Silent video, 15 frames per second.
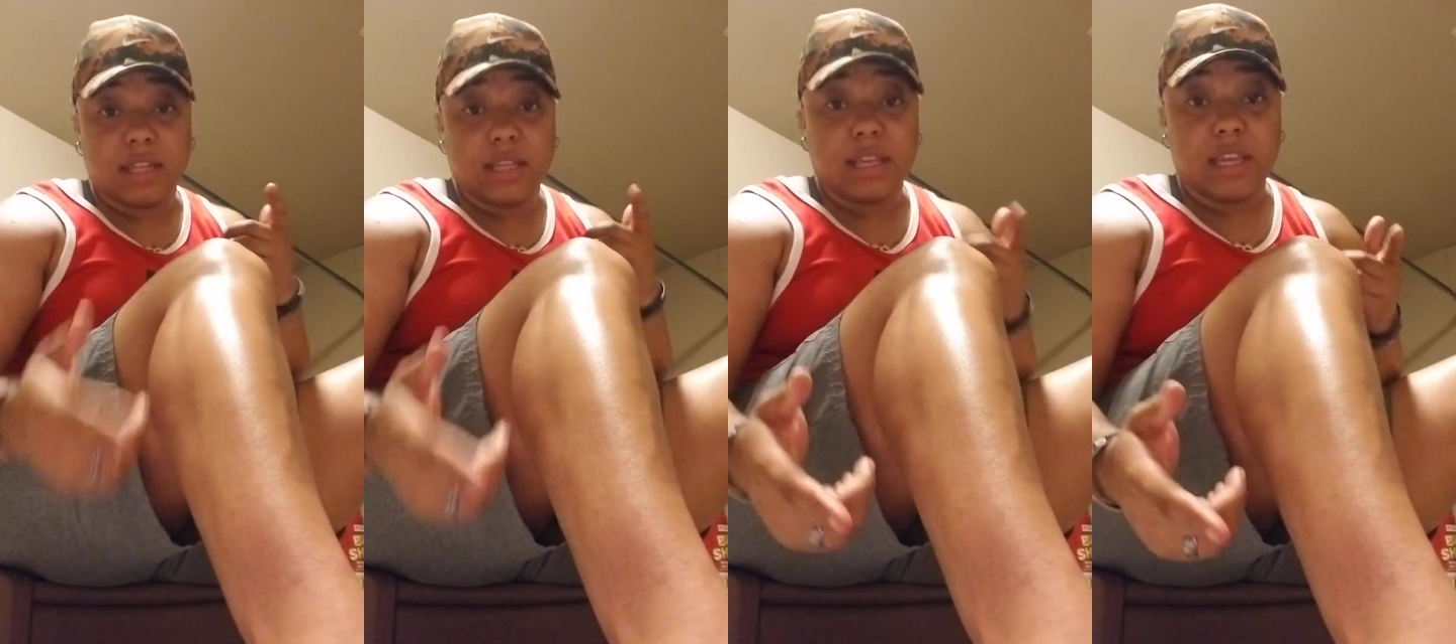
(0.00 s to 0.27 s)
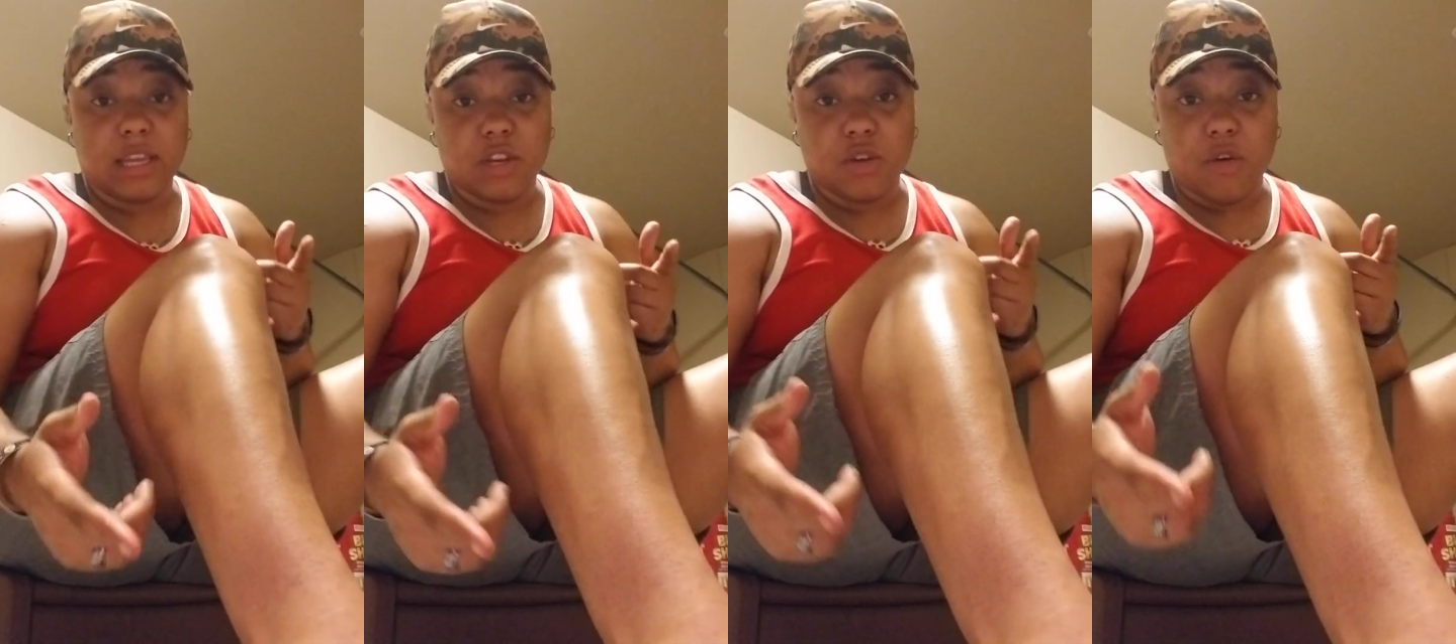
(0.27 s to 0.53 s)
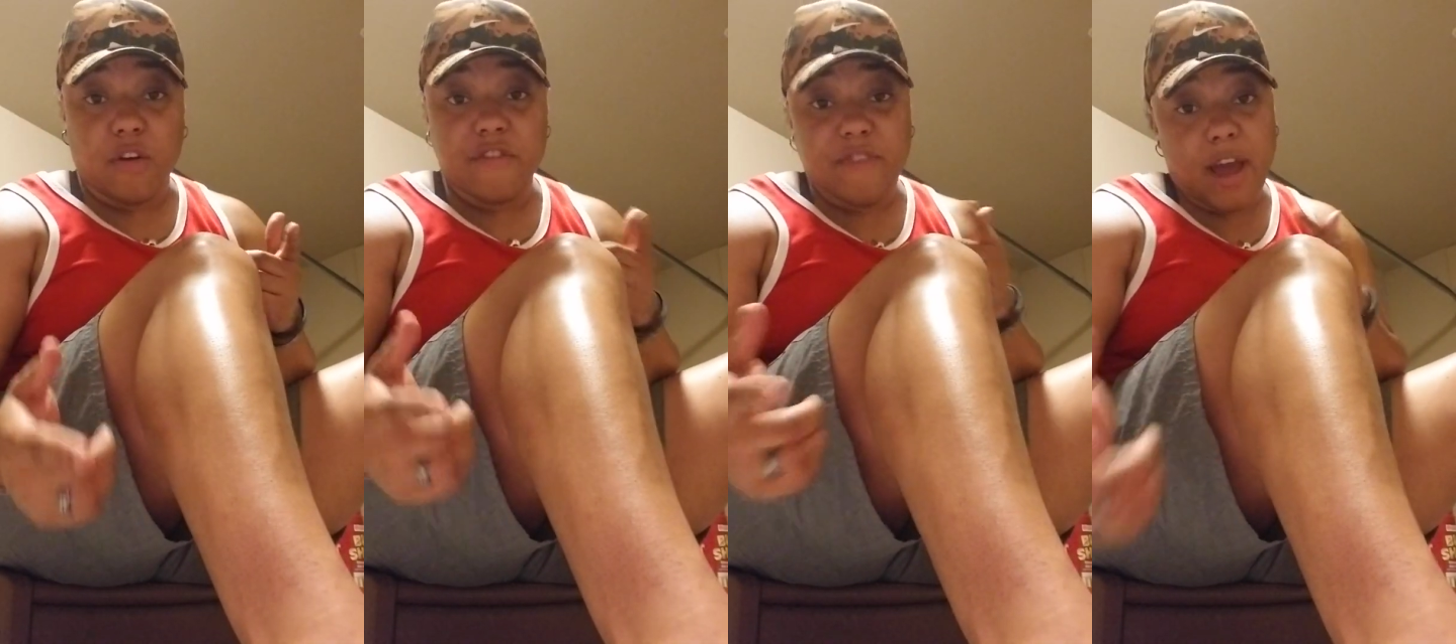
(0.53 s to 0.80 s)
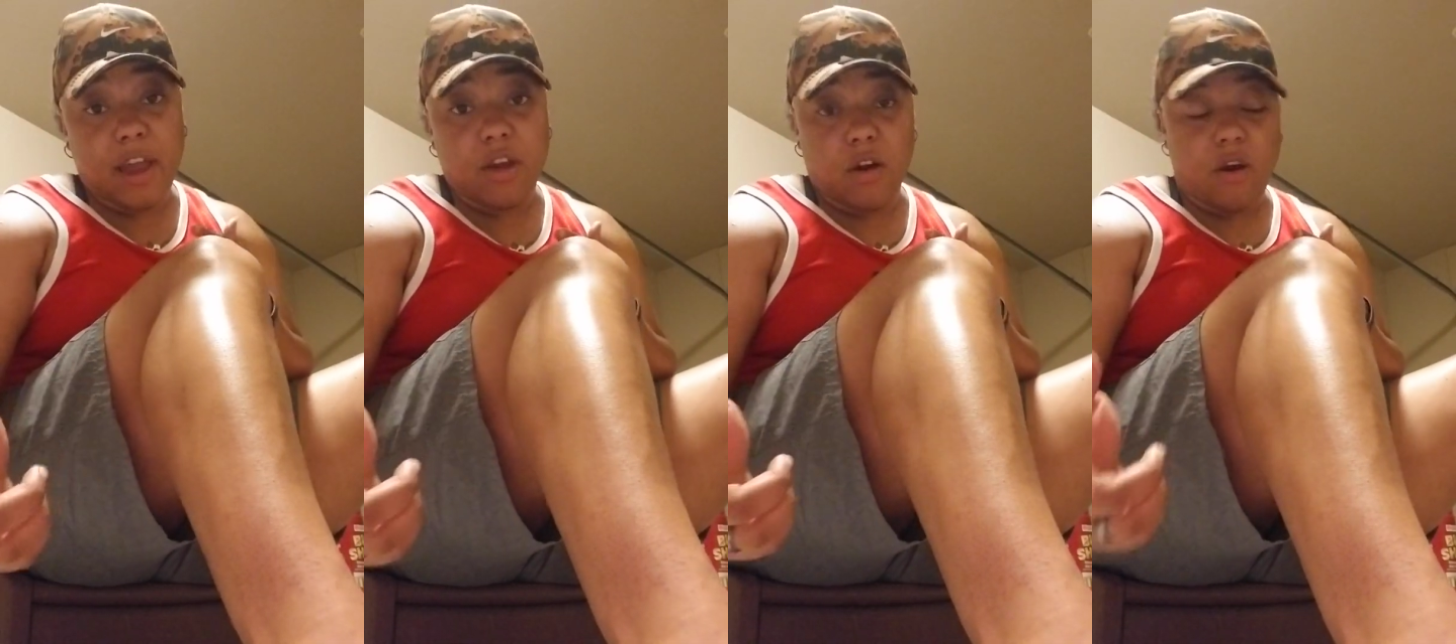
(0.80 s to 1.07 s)
clean your
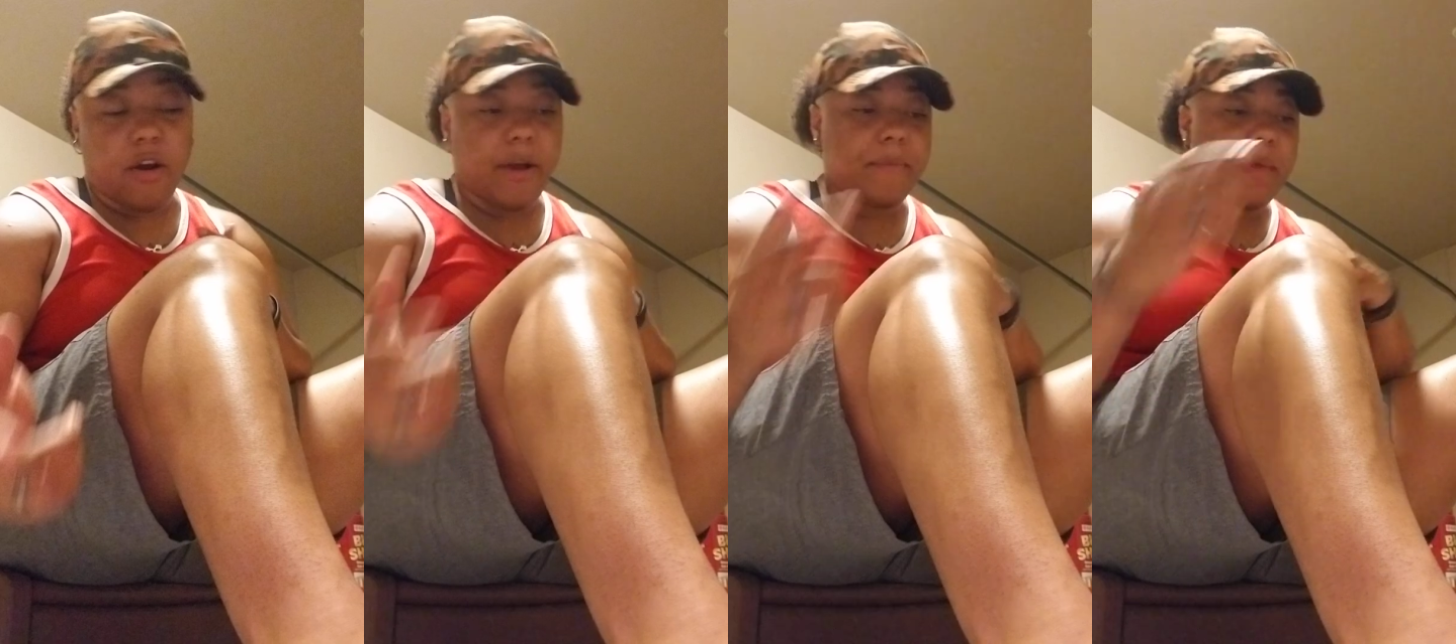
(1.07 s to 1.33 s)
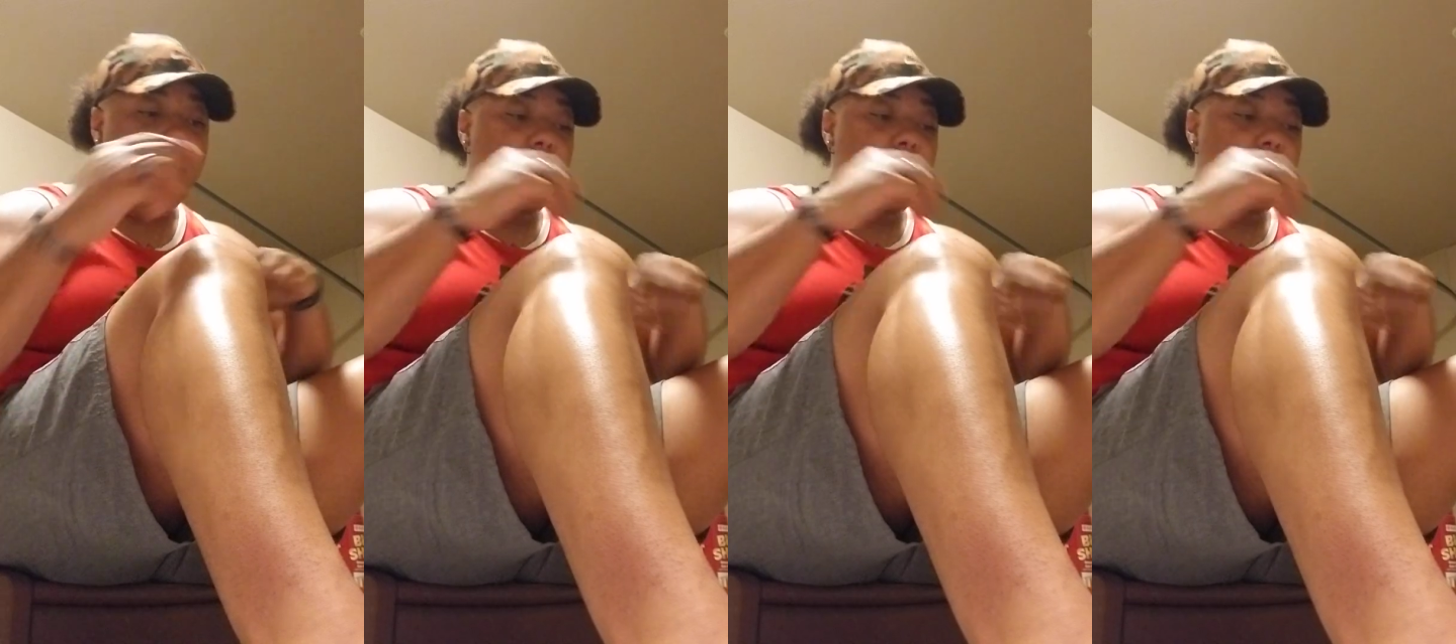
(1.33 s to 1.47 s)
firearm.